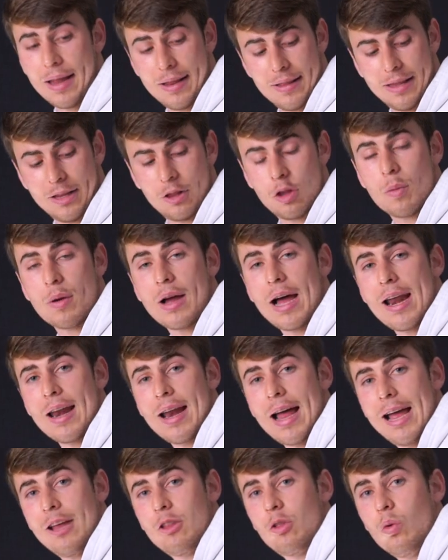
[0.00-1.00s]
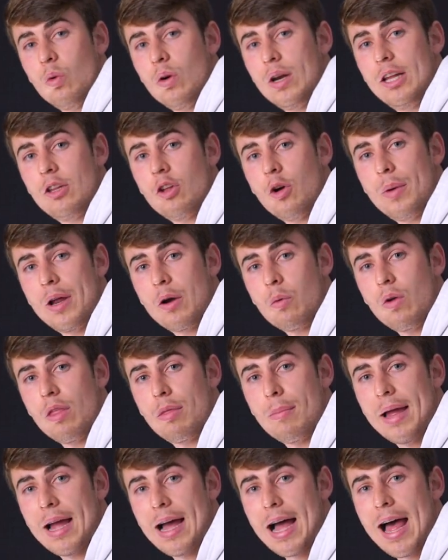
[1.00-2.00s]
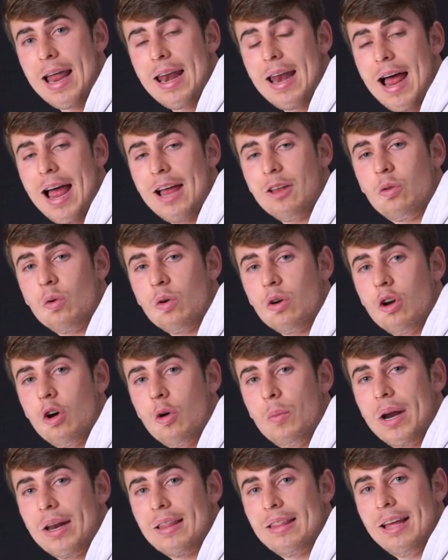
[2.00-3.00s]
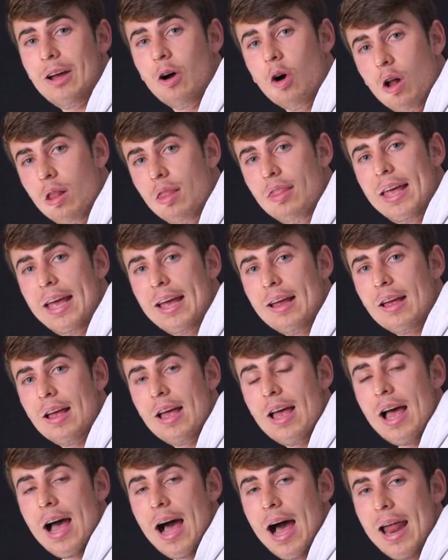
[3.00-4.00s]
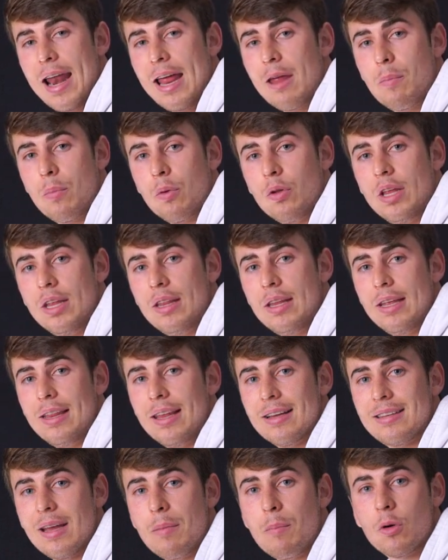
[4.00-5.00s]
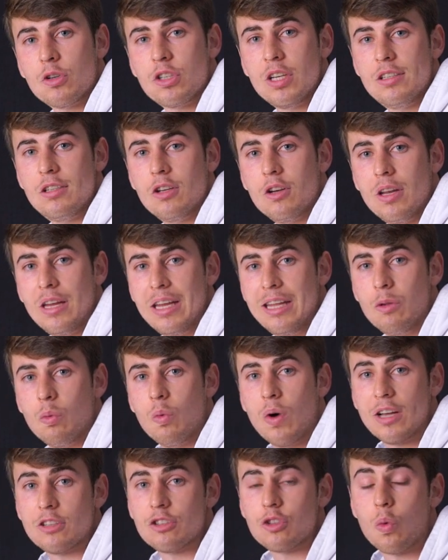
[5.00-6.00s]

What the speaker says: The top card, I turn it over with my hand, I turn over the whole deck, and I put it in the same position it was.